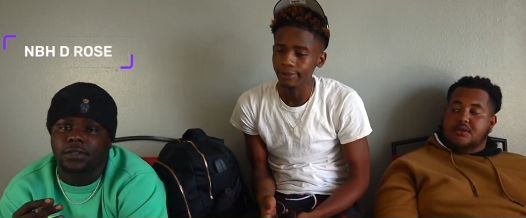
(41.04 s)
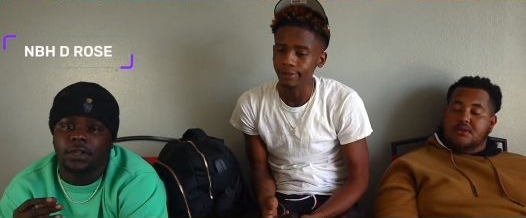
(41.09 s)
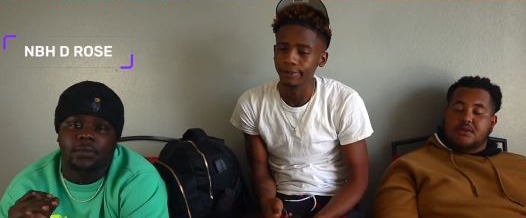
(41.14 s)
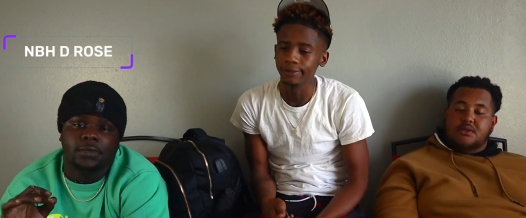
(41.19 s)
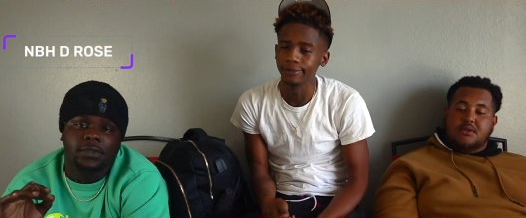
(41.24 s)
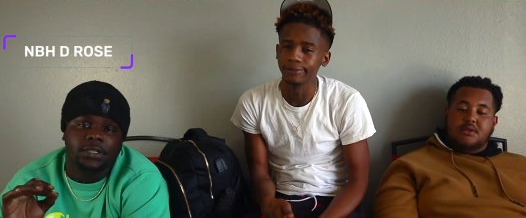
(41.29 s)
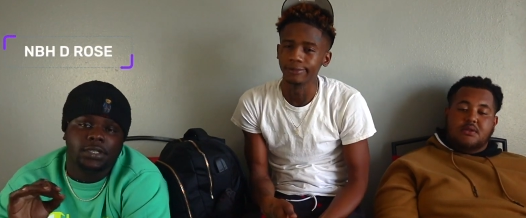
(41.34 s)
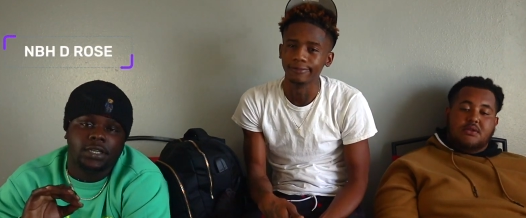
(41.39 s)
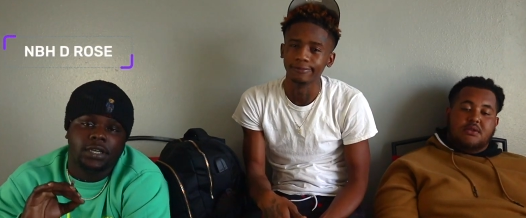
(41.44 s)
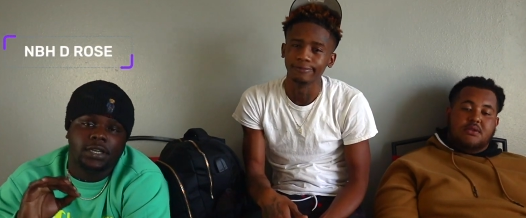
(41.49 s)
Speaker 1: number
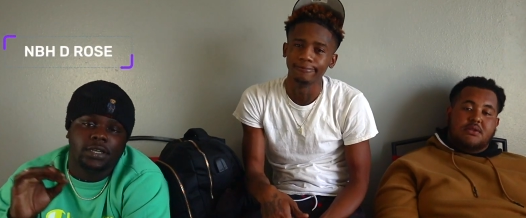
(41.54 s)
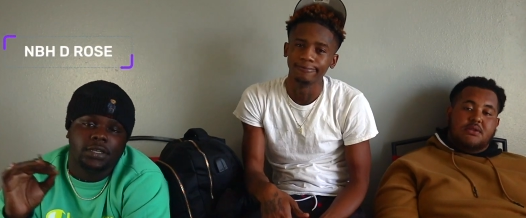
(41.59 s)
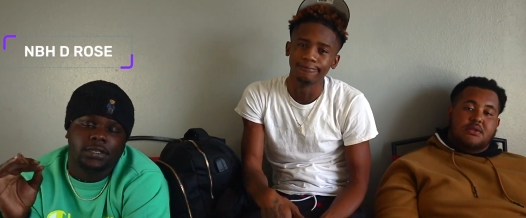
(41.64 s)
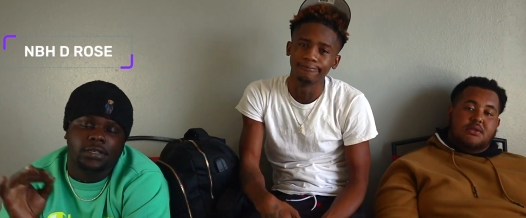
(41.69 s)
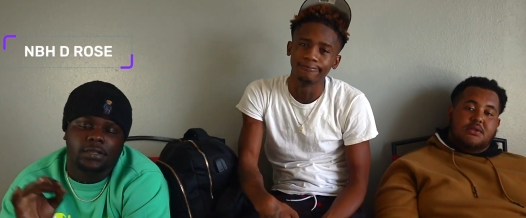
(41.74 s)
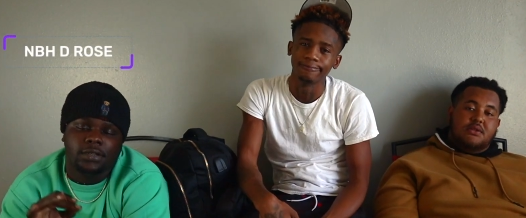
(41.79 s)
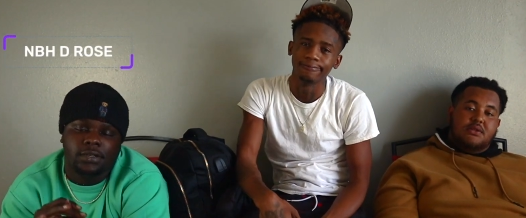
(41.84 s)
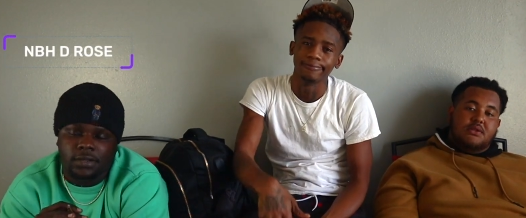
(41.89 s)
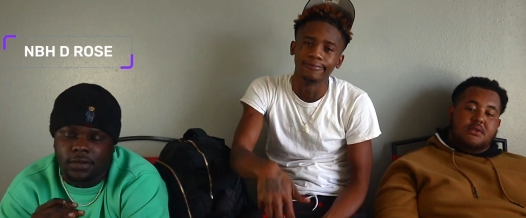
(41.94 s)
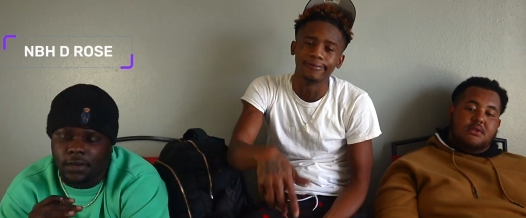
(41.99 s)
six.
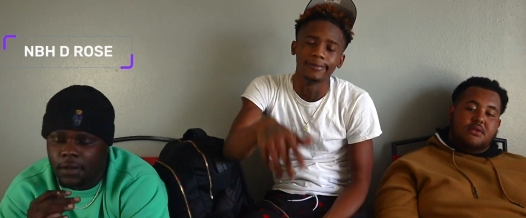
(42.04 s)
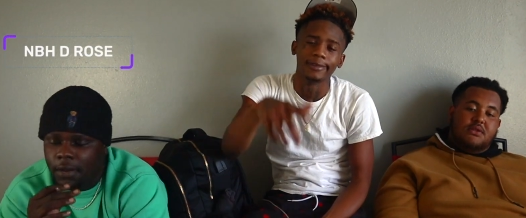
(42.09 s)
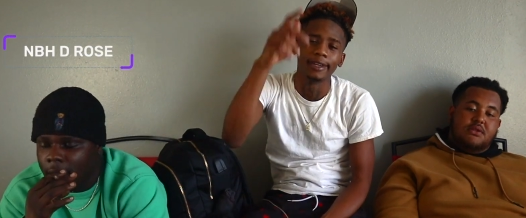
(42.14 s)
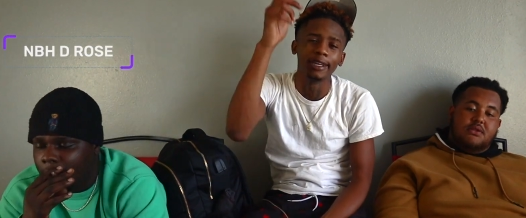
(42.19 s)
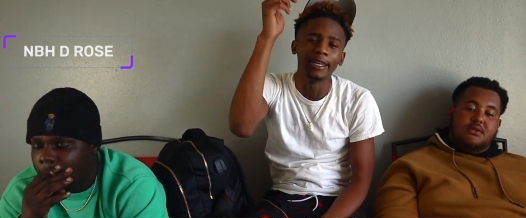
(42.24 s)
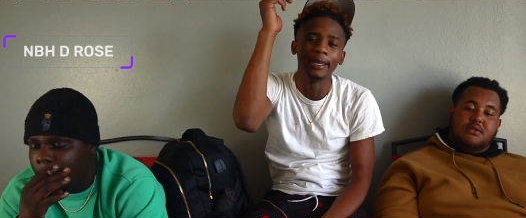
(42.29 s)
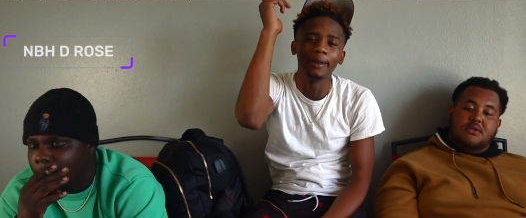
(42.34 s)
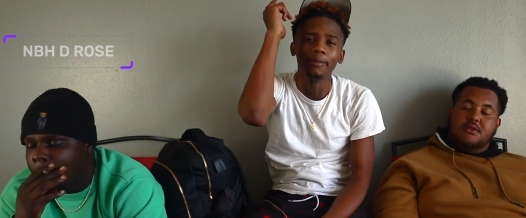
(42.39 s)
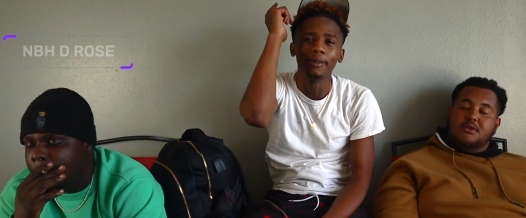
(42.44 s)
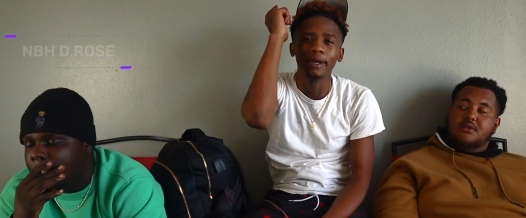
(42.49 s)

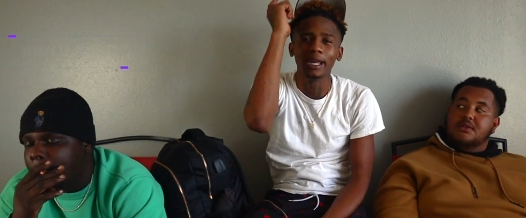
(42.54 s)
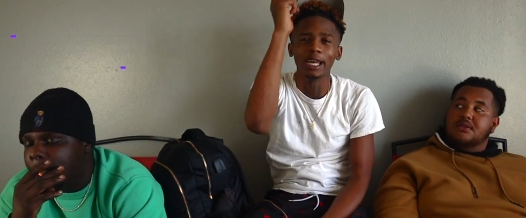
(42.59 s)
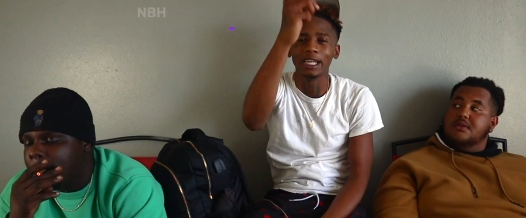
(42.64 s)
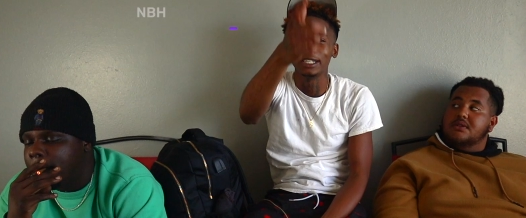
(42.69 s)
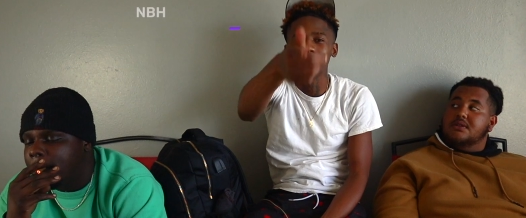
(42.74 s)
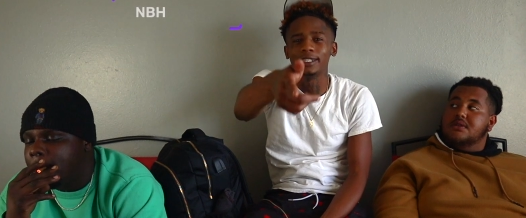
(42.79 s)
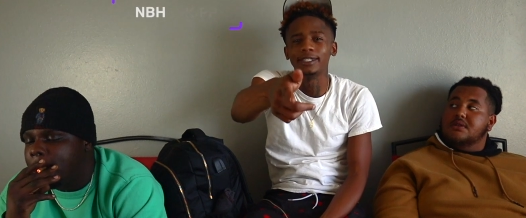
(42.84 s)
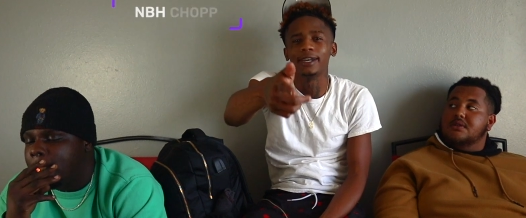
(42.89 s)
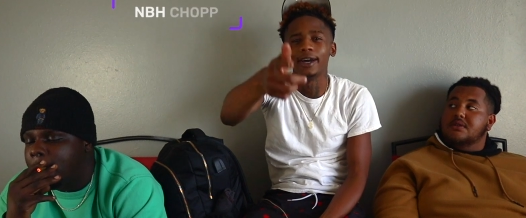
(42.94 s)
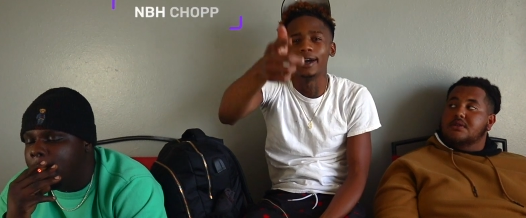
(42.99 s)

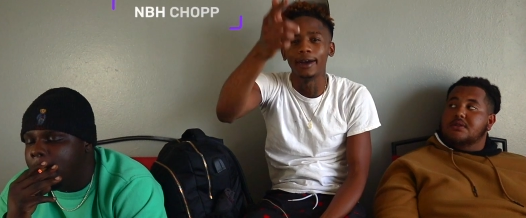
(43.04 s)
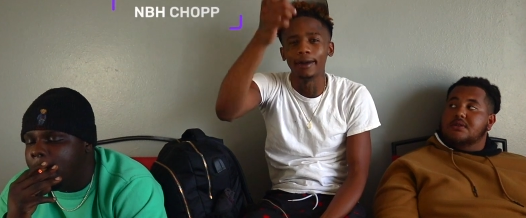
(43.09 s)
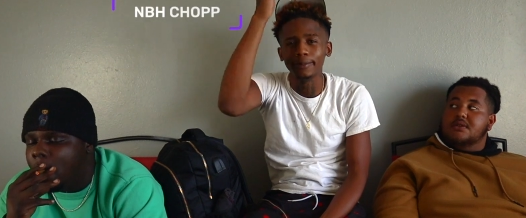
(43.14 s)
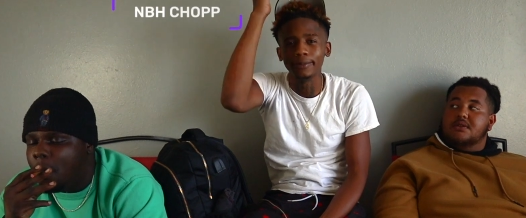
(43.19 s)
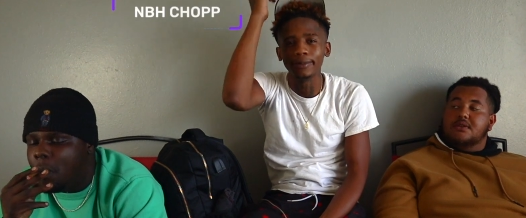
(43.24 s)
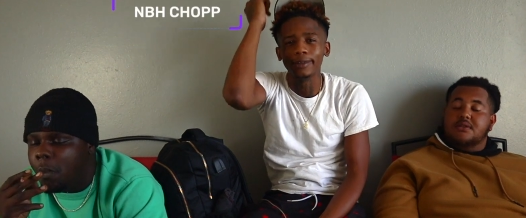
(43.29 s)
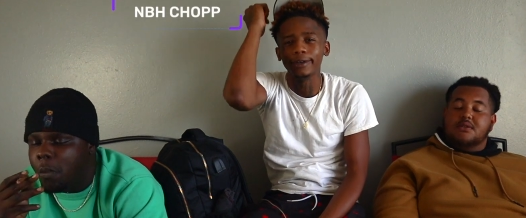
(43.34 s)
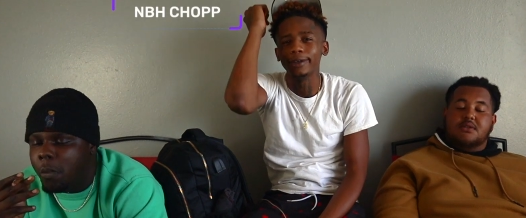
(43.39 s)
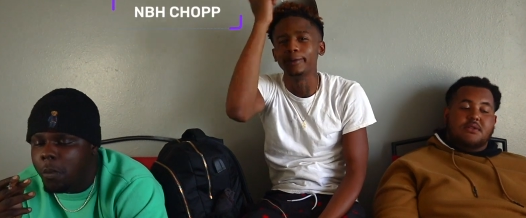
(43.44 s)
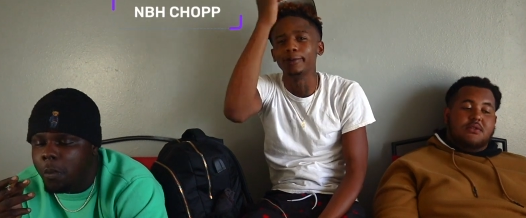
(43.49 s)
NBH top
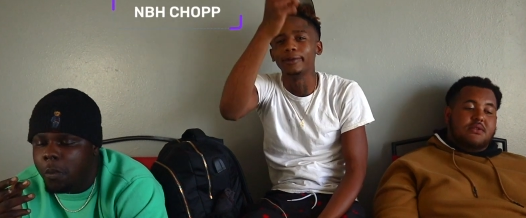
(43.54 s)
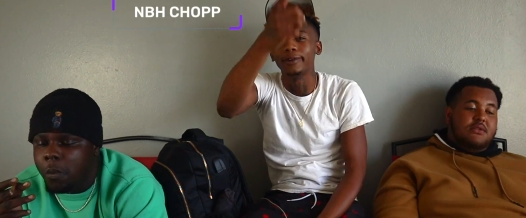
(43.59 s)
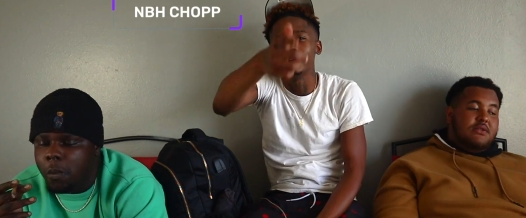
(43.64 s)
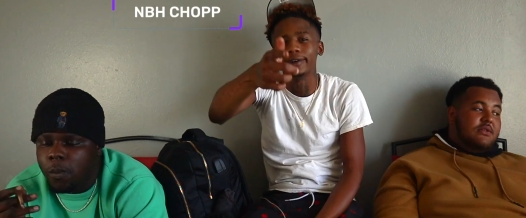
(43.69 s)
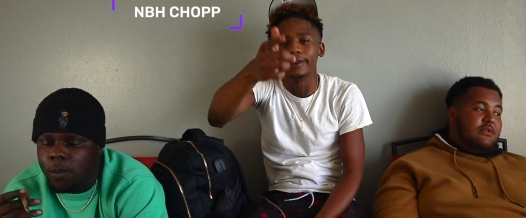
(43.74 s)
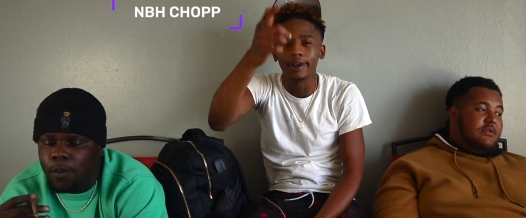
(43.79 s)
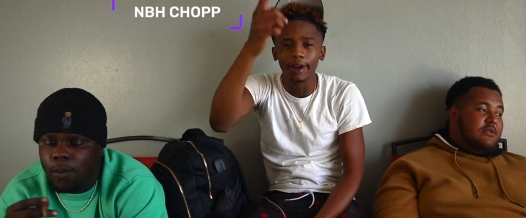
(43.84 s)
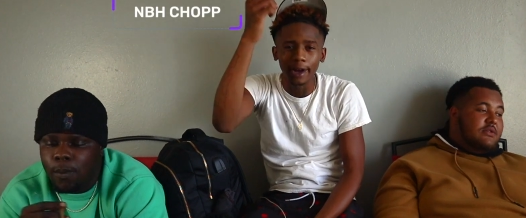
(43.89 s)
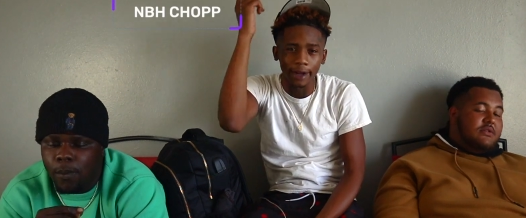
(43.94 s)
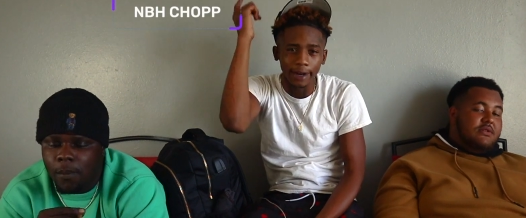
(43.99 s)
Three
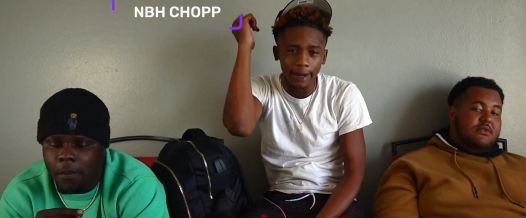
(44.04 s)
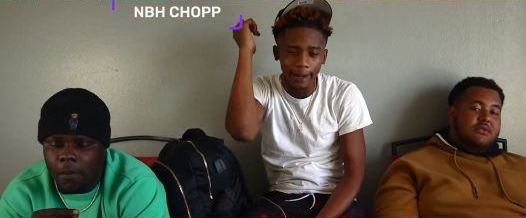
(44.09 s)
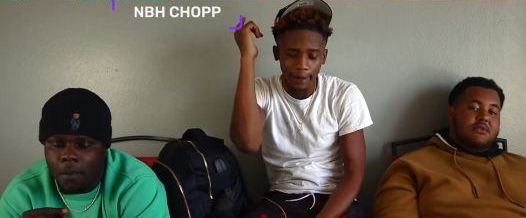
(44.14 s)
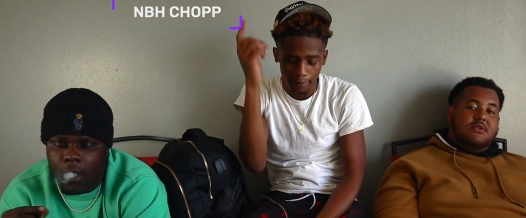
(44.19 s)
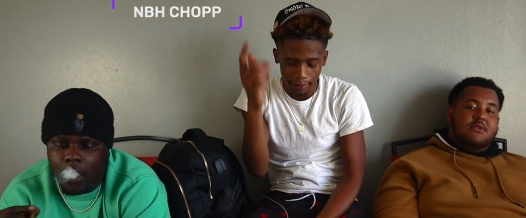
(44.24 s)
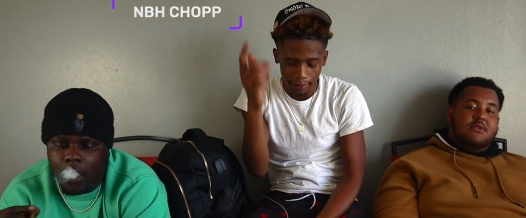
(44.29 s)
World, all that,